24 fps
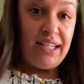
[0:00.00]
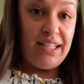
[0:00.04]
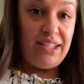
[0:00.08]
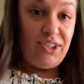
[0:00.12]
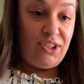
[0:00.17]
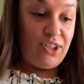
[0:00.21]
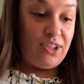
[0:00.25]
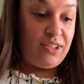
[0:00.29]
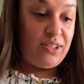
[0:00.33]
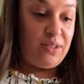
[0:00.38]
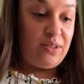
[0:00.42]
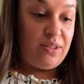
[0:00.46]
it
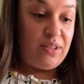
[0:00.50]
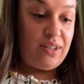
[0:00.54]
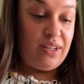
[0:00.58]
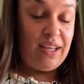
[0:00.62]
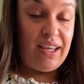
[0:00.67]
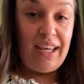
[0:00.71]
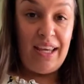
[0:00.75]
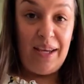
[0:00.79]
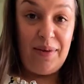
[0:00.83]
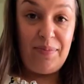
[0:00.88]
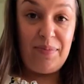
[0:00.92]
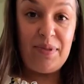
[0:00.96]
just
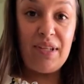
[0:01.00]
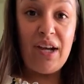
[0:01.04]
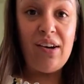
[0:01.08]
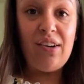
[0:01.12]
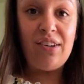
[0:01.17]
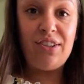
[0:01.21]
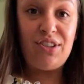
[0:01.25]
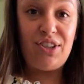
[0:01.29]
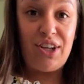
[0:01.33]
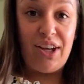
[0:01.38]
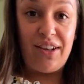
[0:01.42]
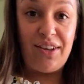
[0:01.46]
keeps our
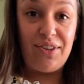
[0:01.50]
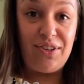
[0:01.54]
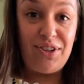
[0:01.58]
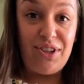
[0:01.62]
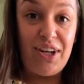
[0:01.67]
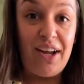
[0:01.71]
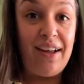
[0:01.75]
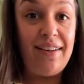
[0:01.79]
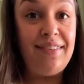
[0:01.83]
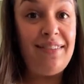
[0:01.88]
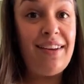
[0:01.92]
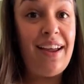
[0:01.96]
Jello
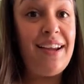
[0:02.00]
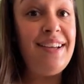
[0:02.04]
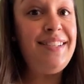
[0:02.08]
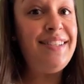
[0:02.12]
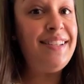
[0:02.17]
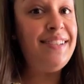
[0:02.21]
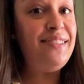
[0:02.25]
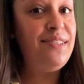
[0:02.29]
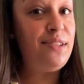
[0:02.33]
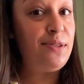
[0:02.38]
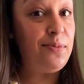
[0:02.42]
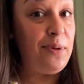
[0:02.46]
shot nice
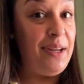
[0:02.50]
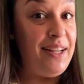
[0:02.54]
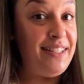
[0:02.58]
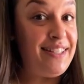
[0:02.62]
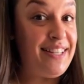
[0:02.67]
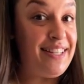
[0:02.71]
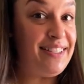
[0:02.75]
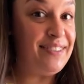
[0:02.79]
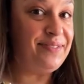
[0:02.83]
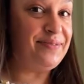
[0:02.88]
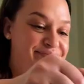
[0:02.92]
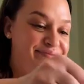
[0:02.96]
and
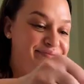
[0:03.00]
sweet.